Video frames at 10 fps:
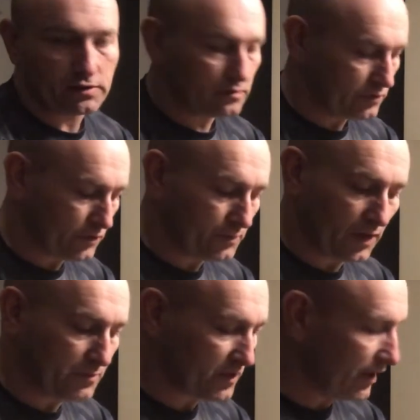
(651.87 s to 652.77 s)

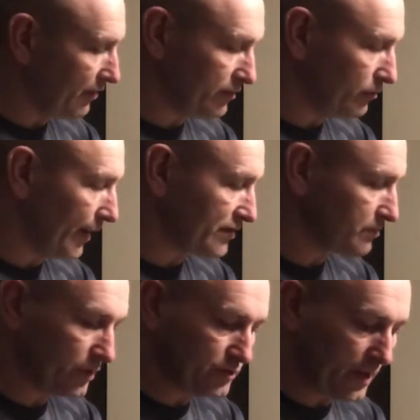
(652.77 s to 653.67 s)
Sometimes I haven't waxed
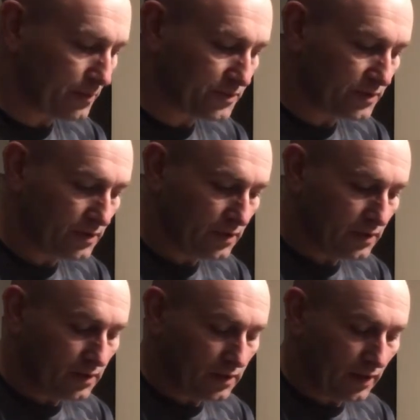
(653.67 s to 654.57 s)
my traps
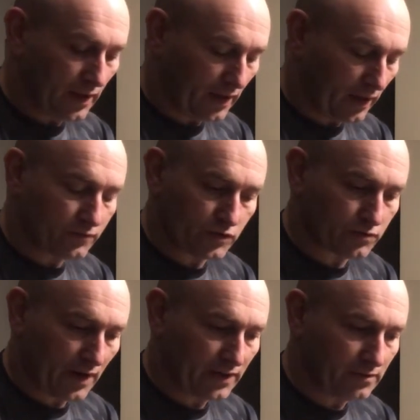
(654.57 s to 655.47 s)
and I've just
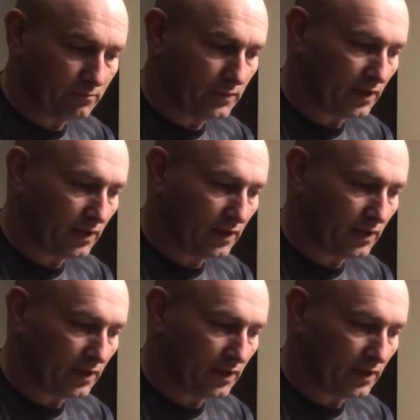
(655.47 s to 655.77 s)
ran them.